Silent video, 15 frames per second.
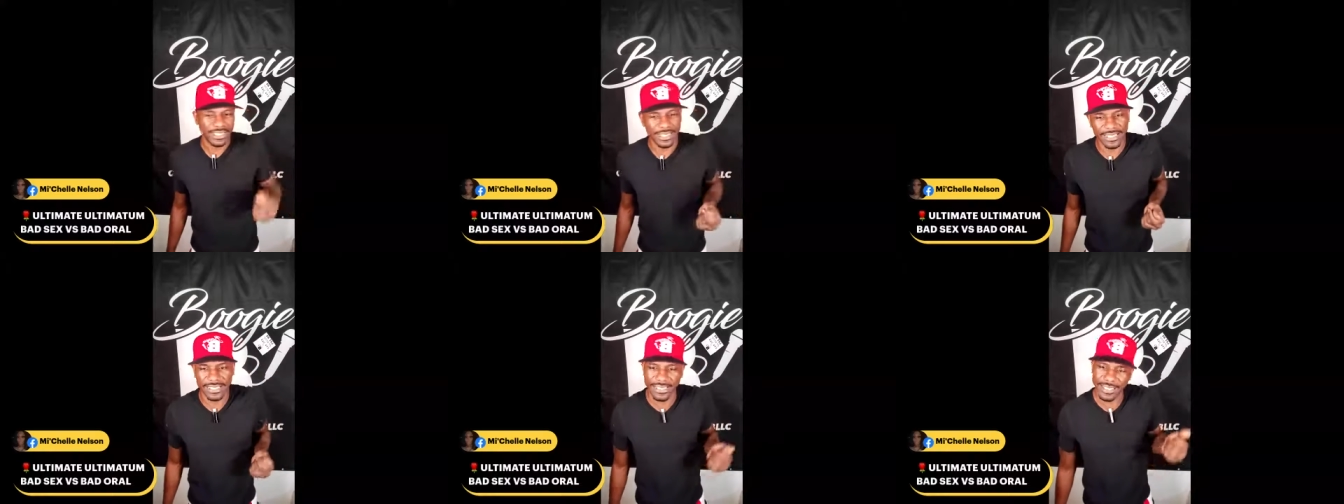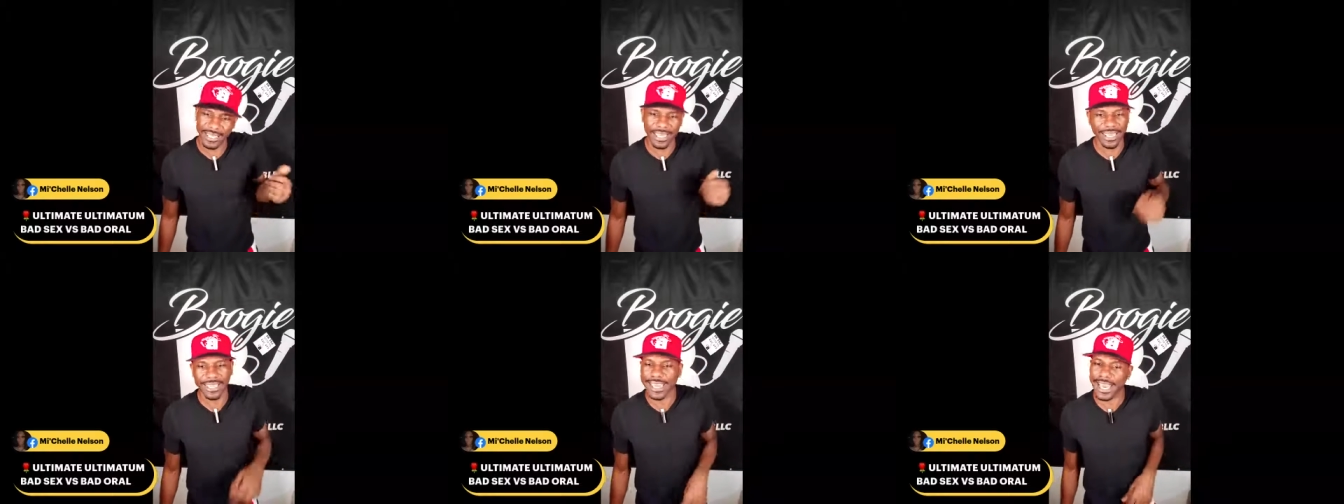And you
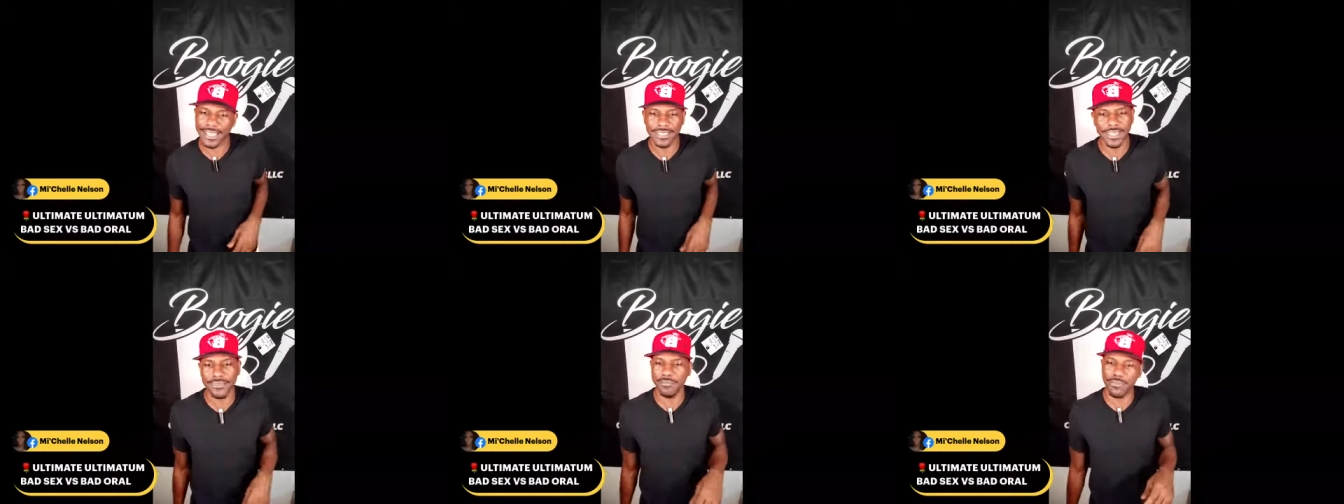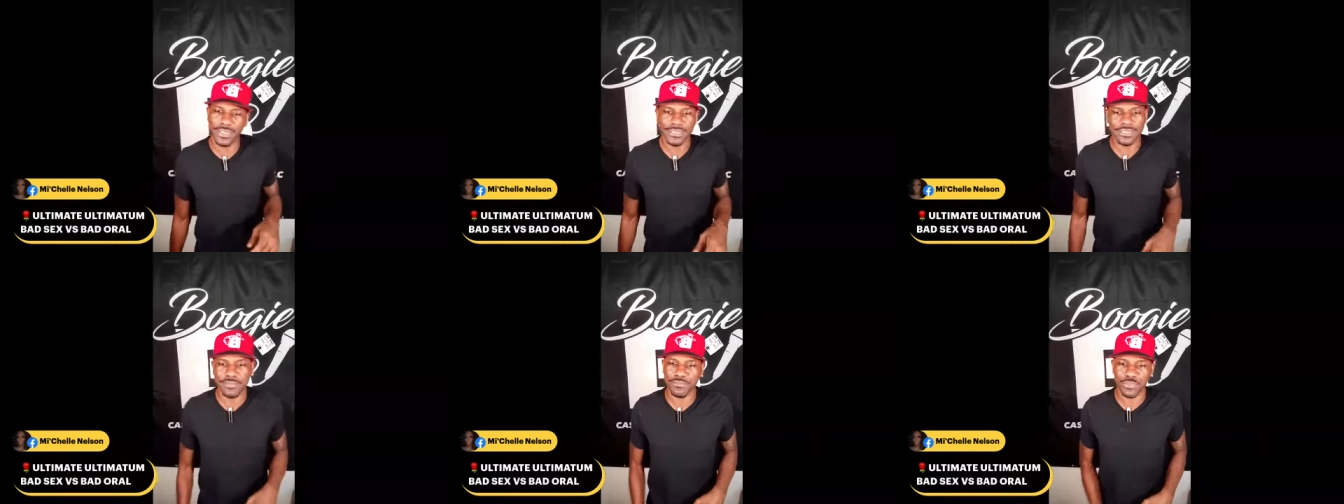ain't got nothing
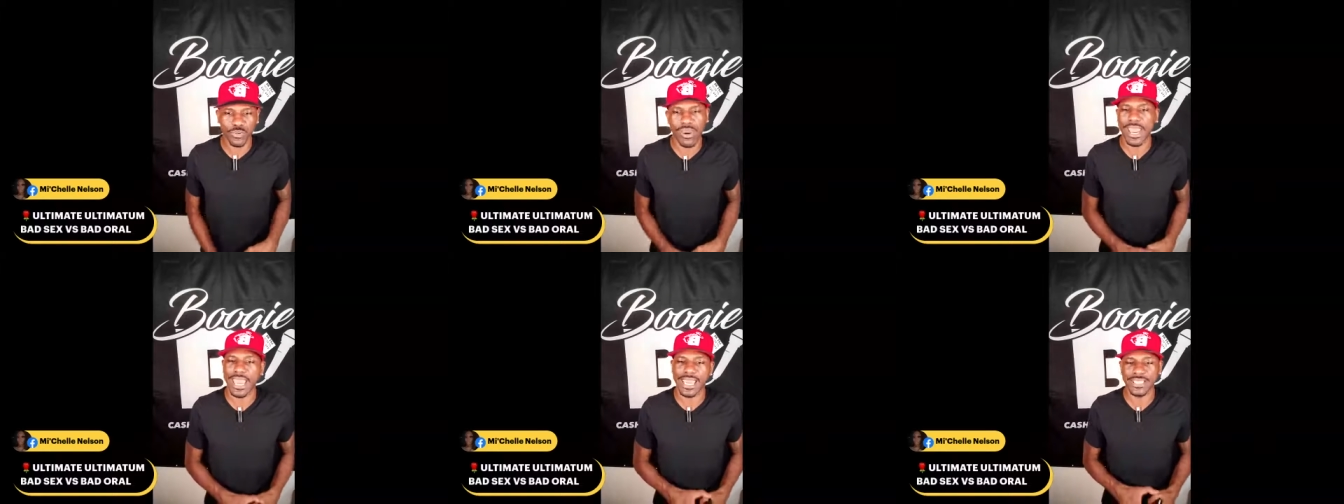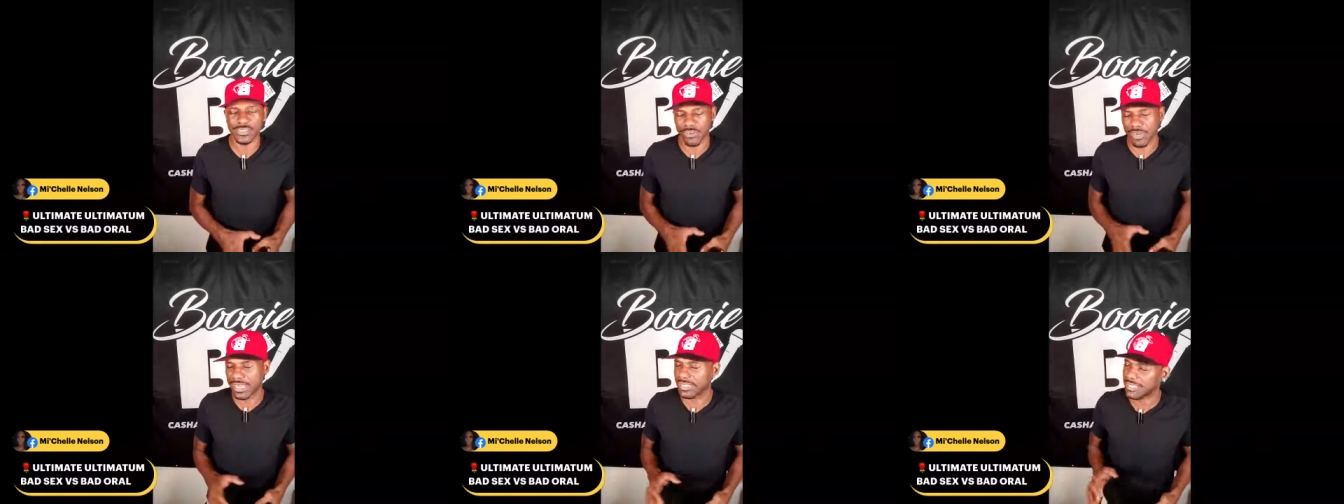but some
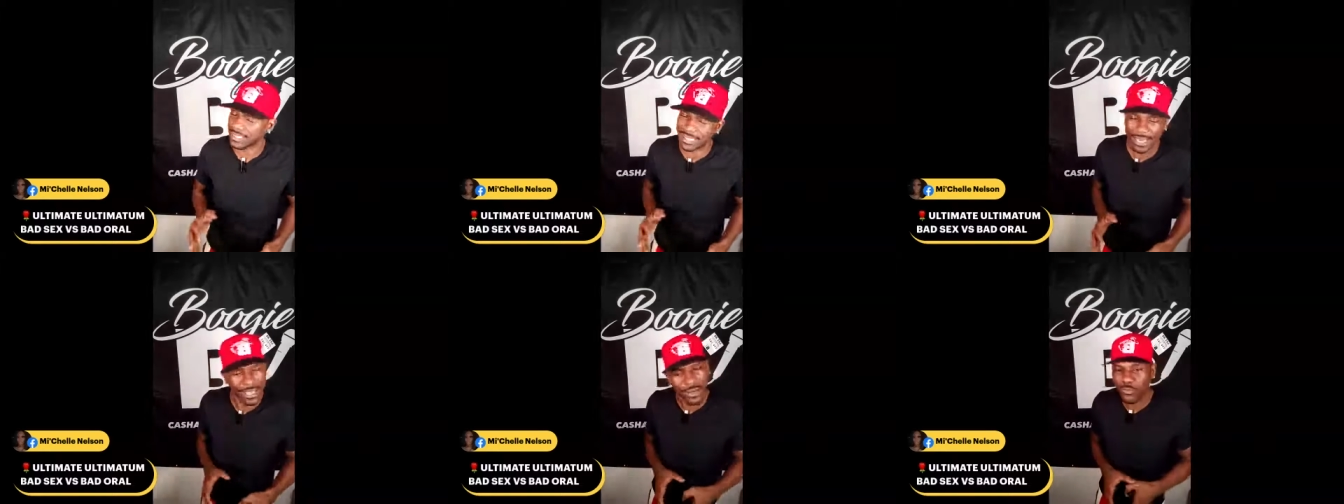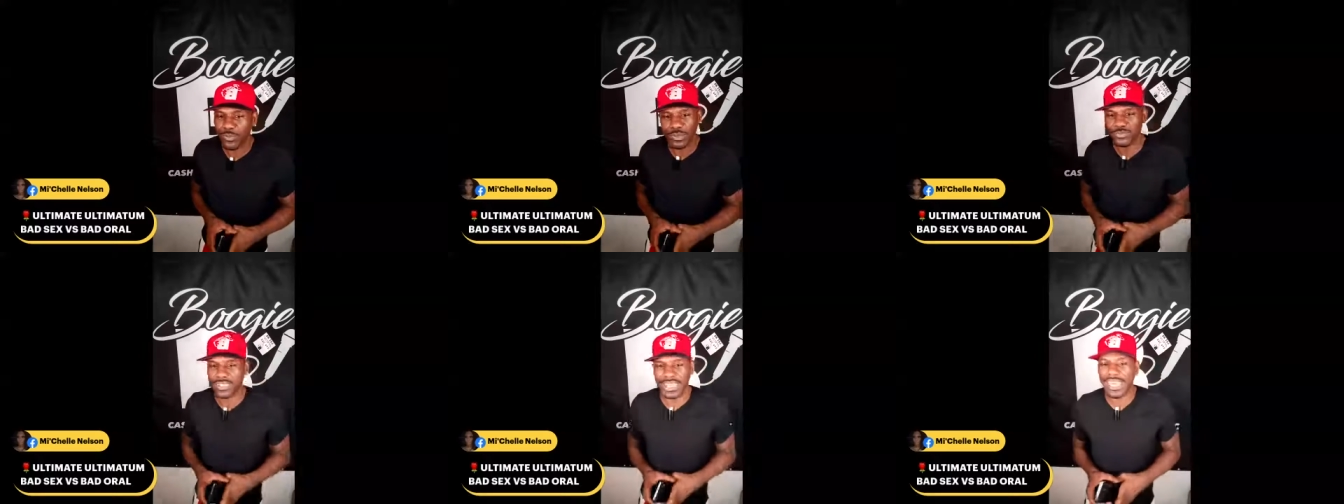trash right there. I don't
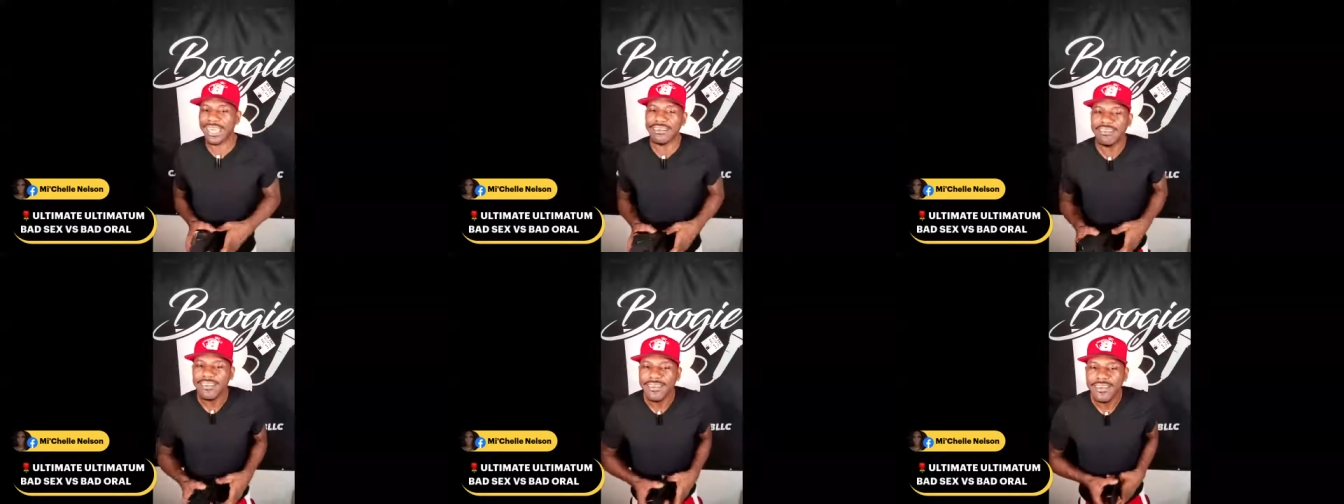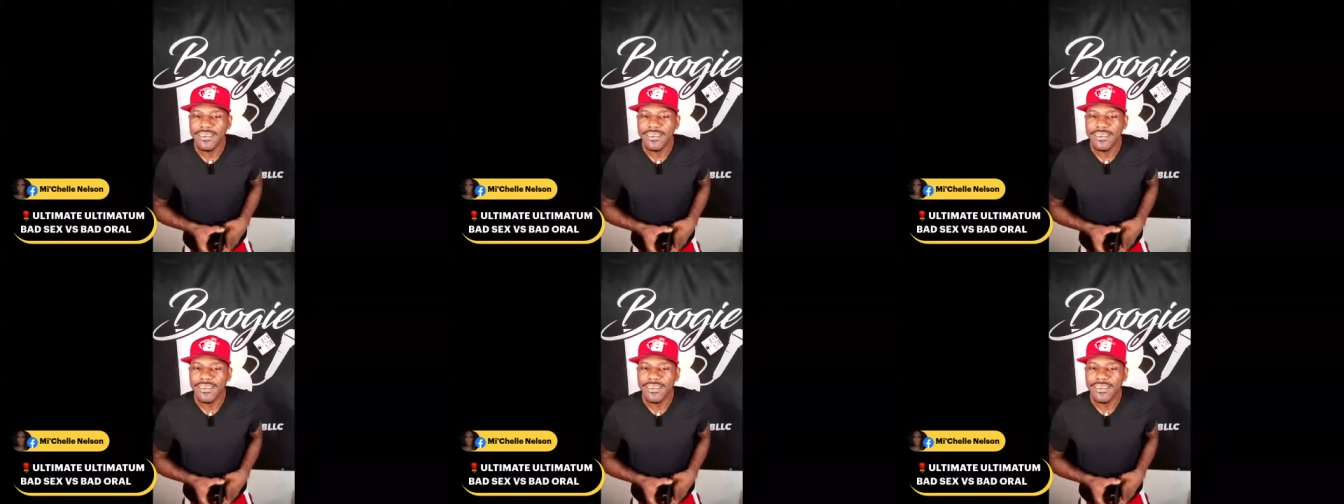want that.